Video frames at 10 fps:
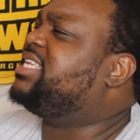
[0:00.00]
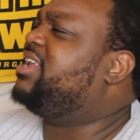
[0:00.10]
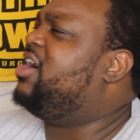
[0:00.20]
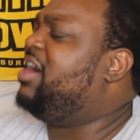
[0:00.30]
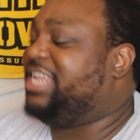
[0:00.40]

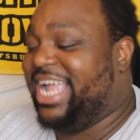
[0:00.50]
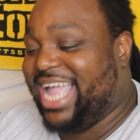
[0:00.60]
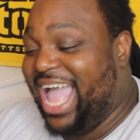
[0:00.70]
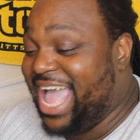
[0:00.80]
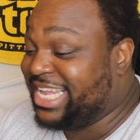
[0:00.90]
And all that.
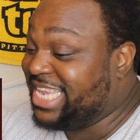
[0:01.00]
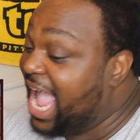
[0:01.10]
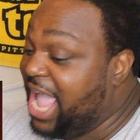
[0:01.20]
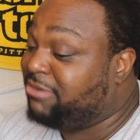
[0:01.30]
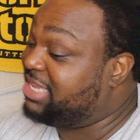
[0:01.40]
God
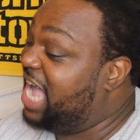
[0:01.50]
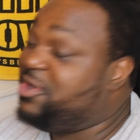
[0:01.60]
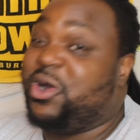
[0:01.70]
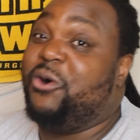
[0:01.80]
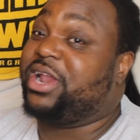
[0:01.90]
damn, Ty,
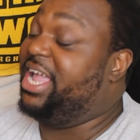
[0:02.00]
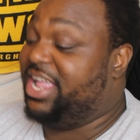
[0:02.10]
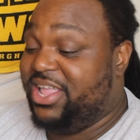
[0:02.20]
you going in.